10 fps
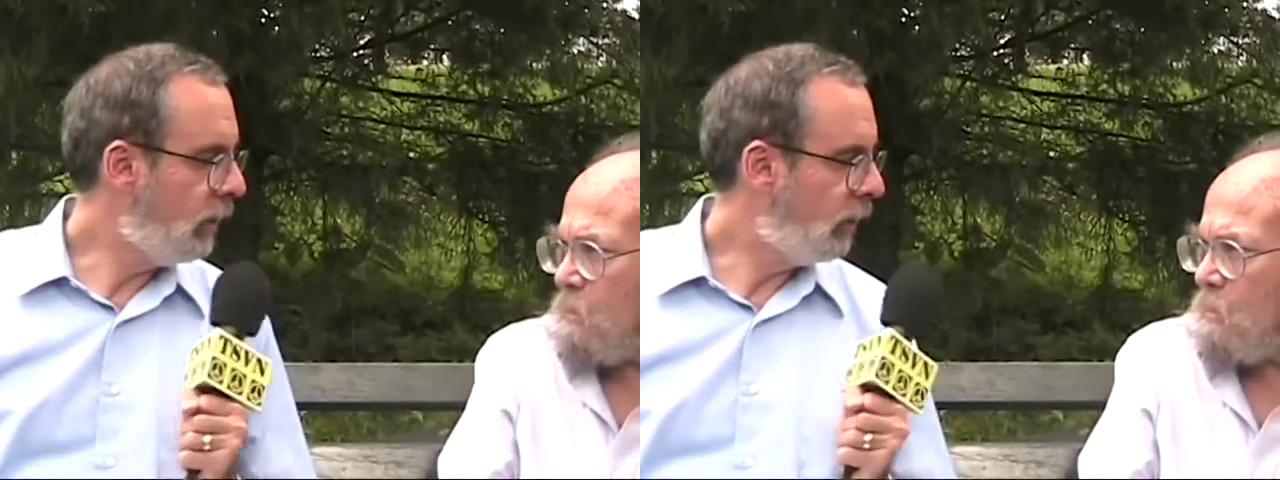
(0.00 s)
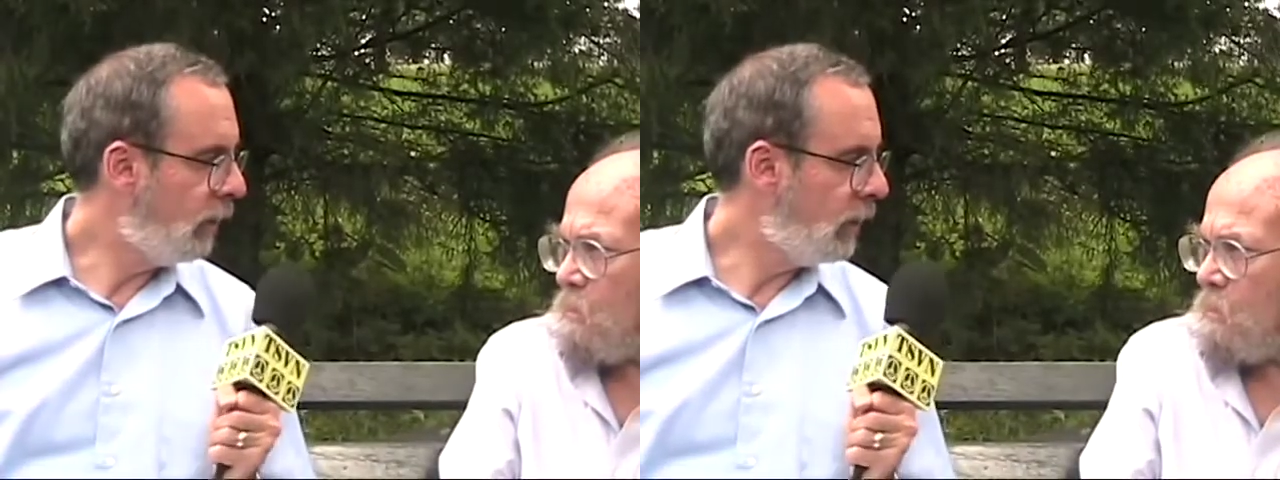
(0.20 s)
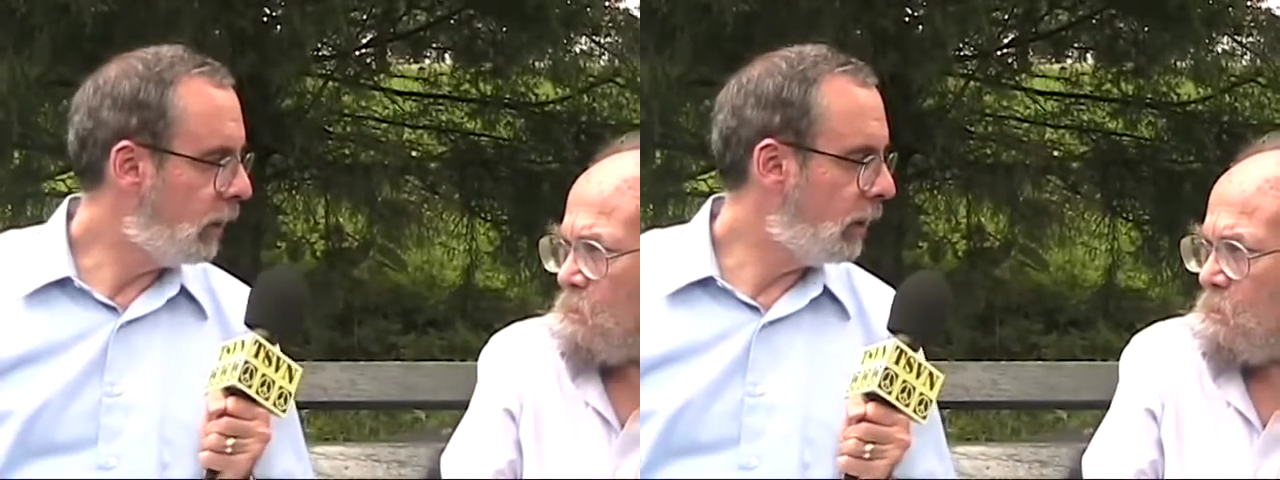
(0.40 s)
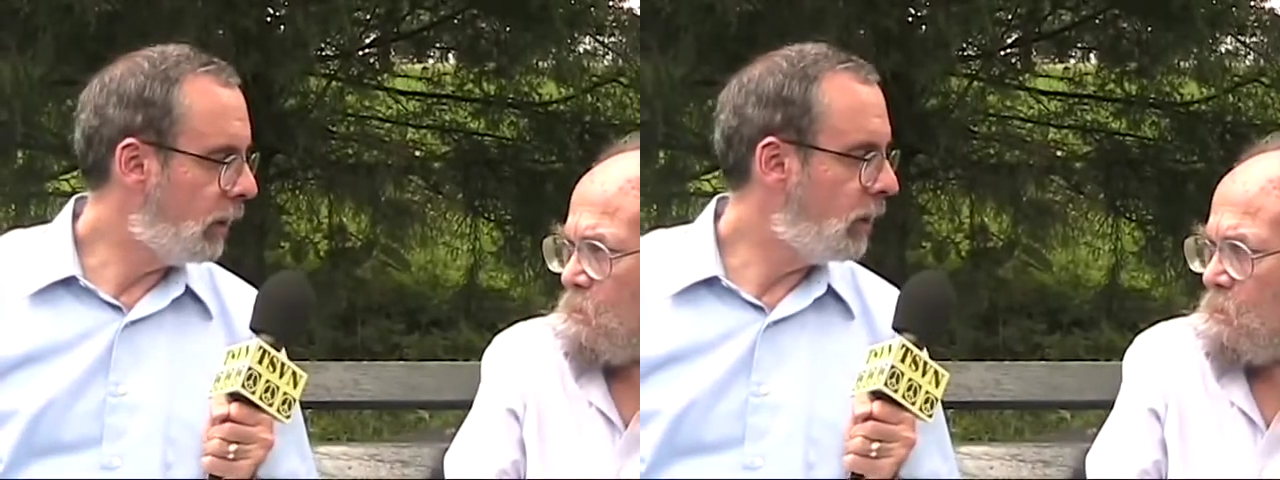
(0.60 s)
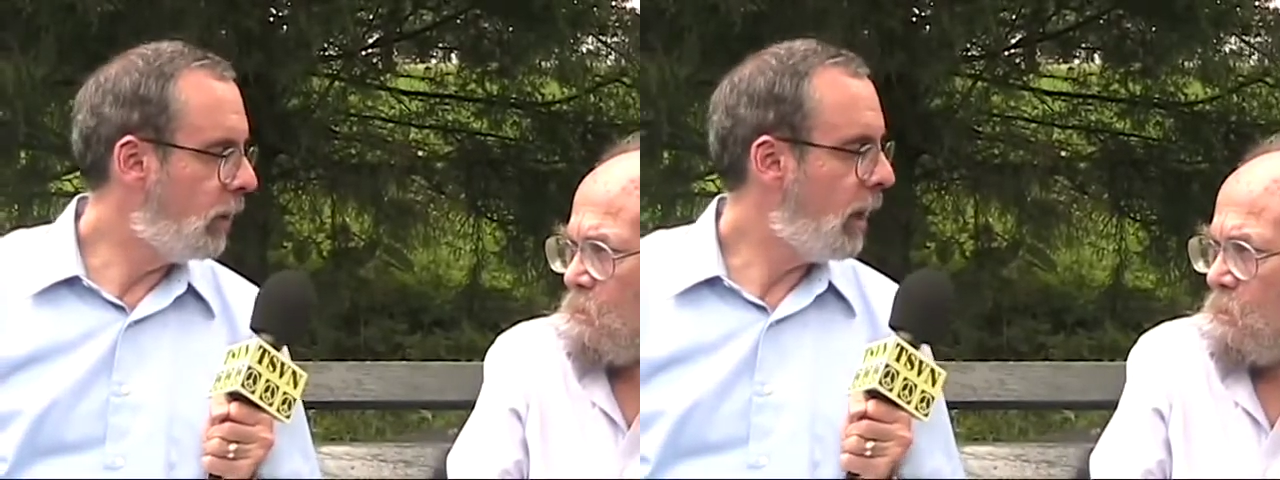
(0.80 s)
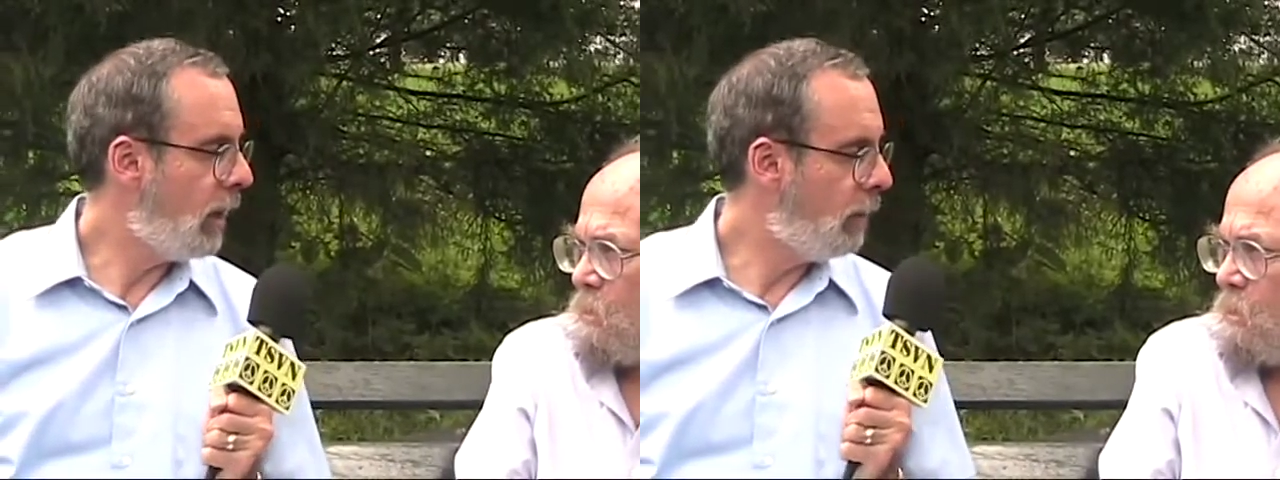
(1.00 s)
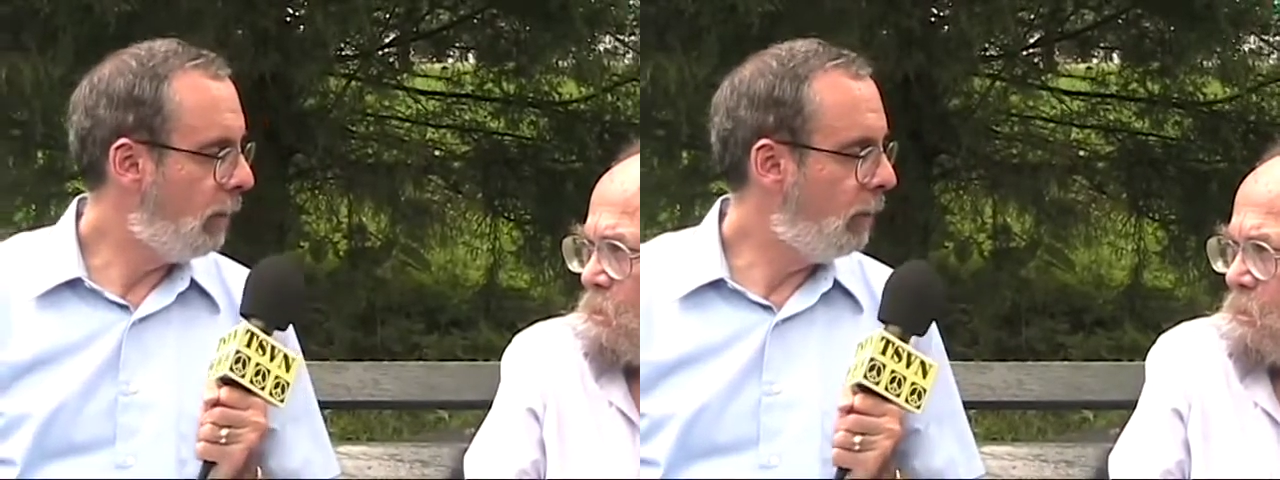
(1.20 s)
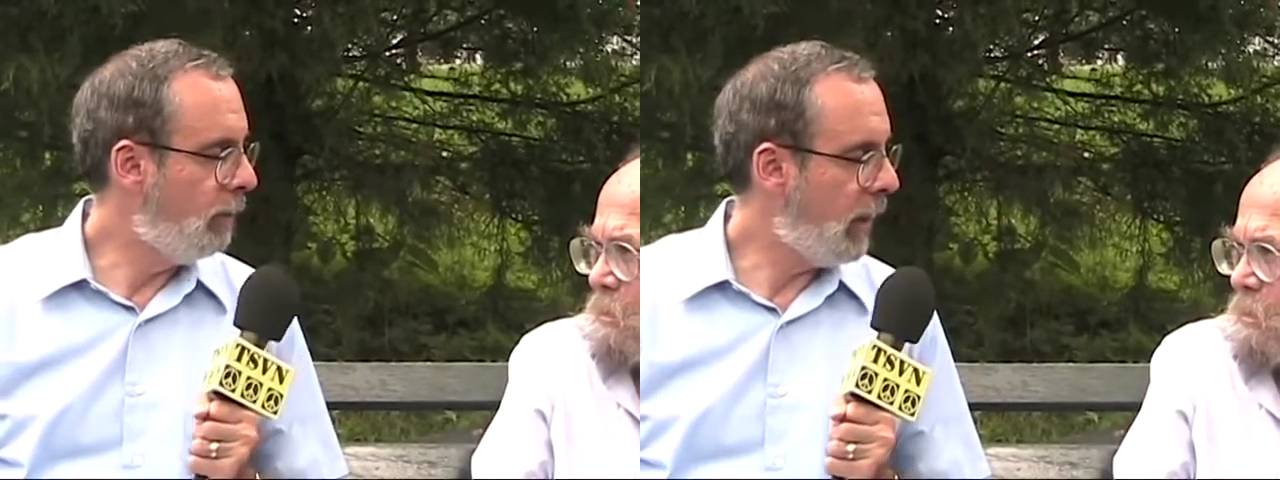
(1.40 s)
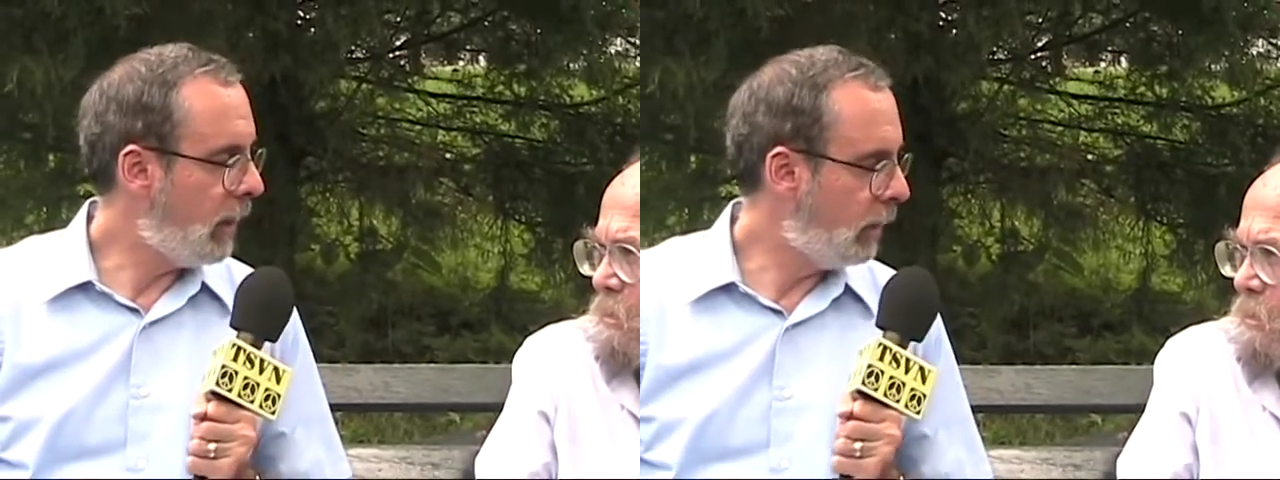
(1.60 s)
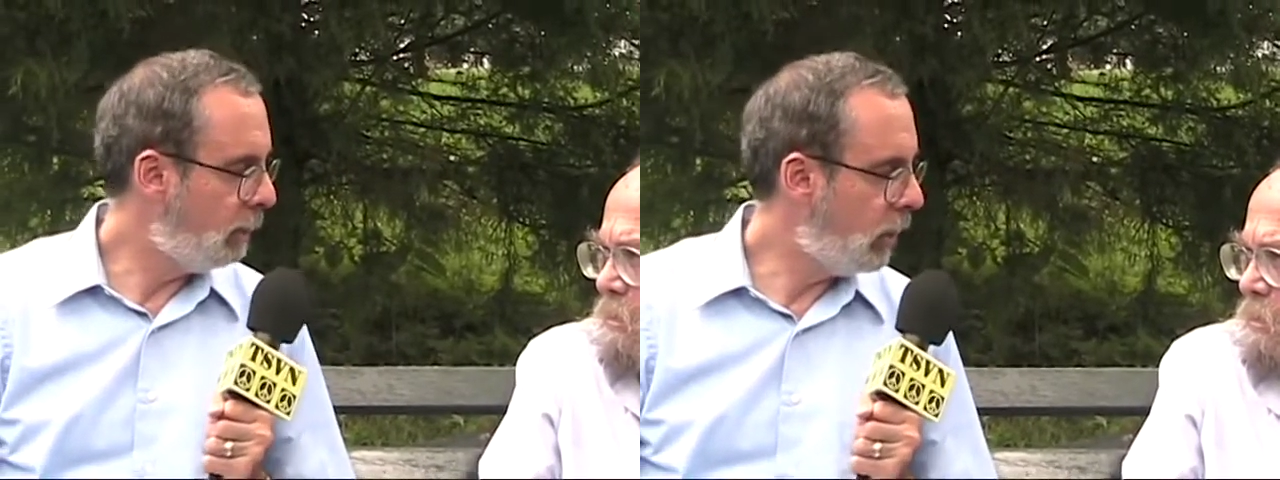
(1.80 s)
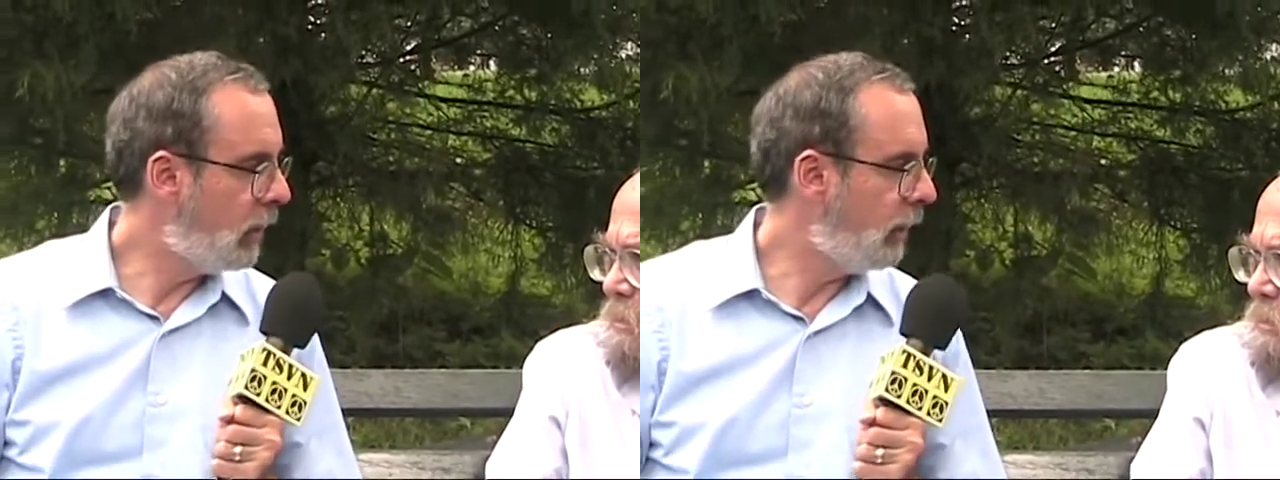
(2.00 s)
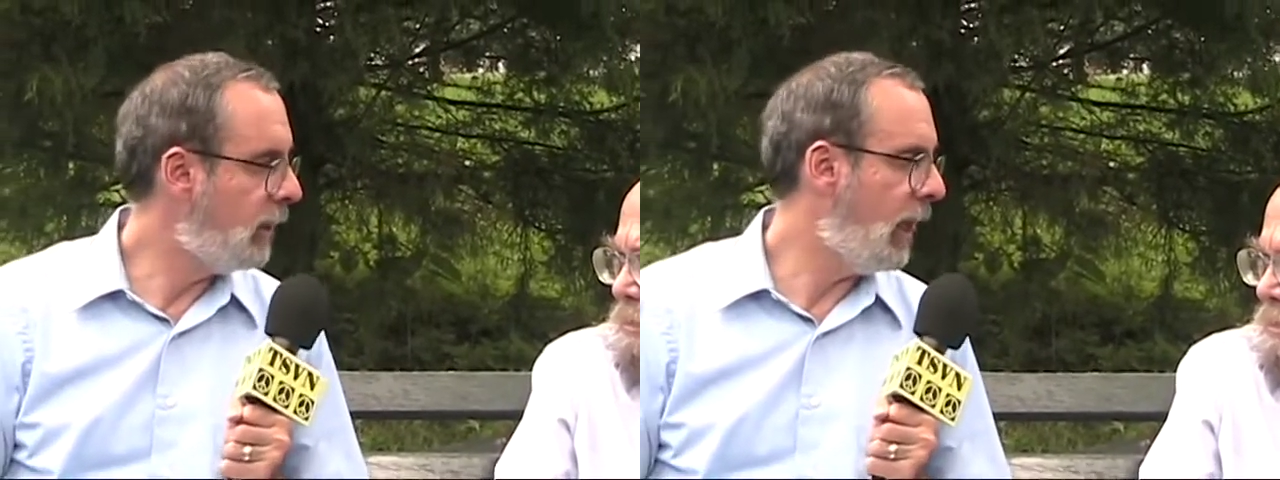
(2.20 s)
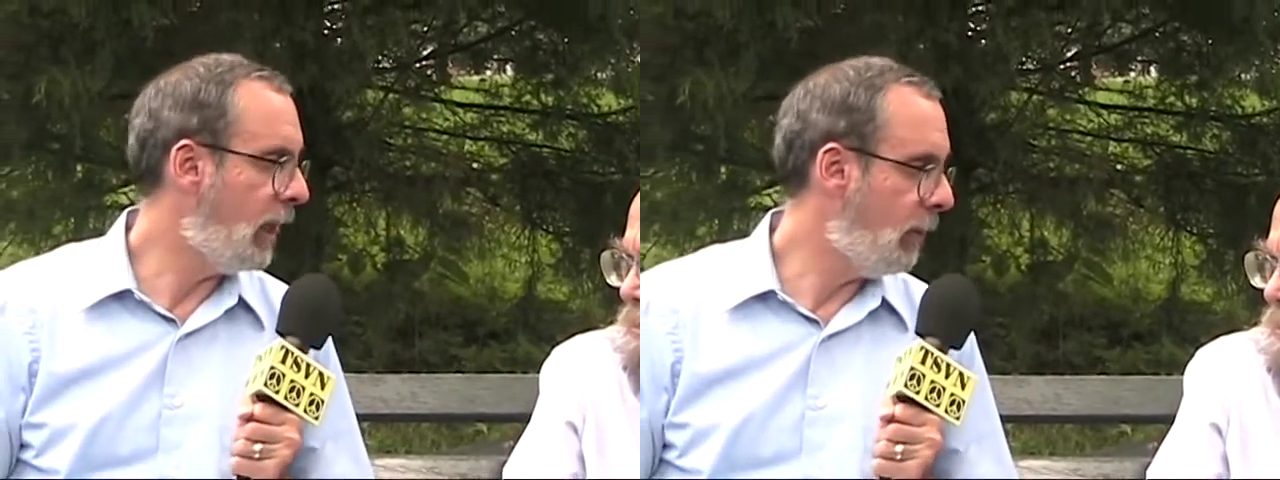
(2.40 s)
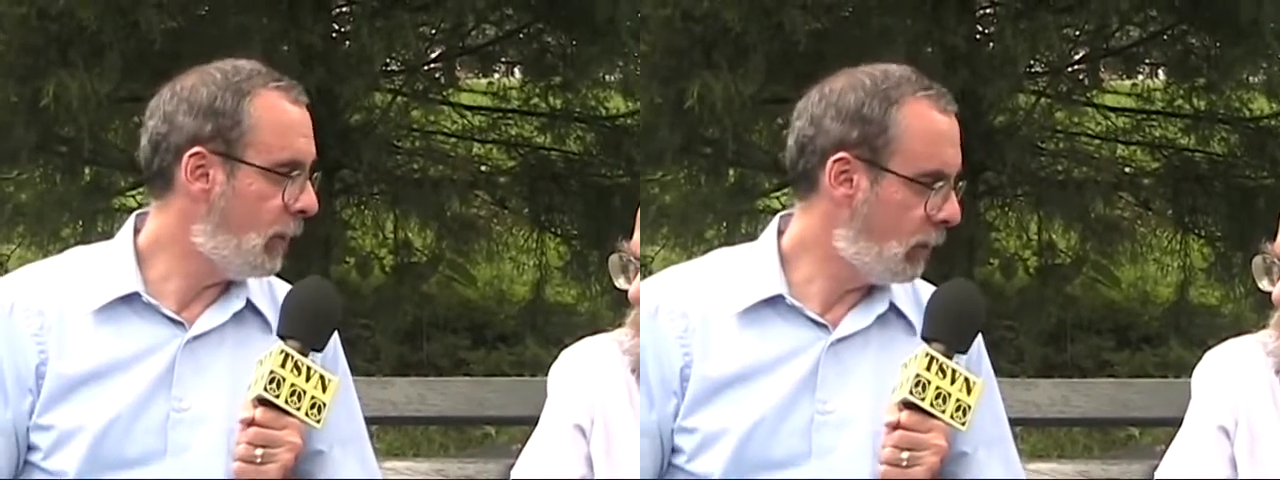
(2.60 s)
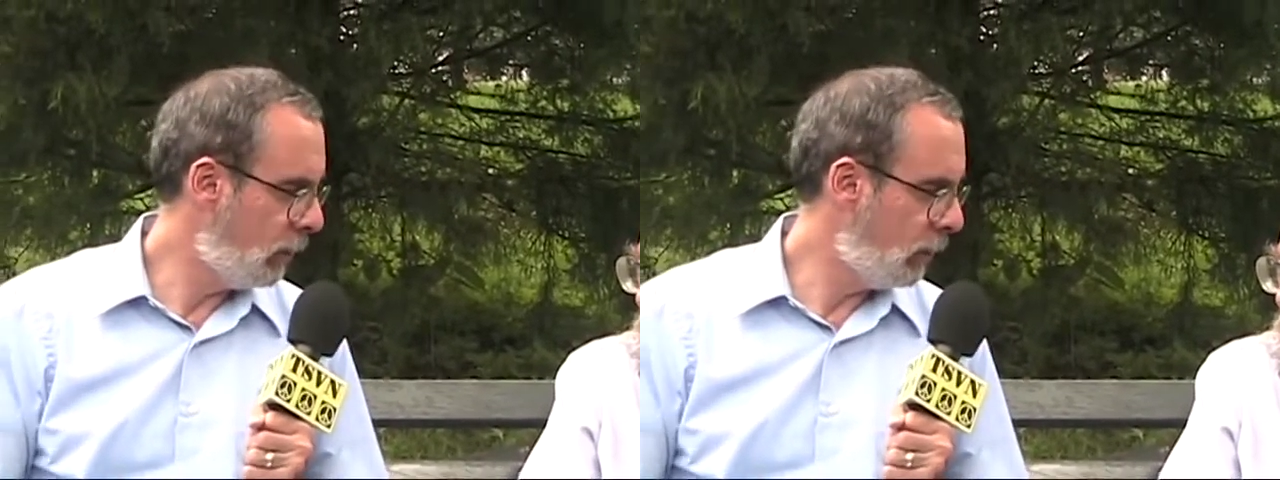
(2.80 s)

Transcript: feel that you had to make a book of documents?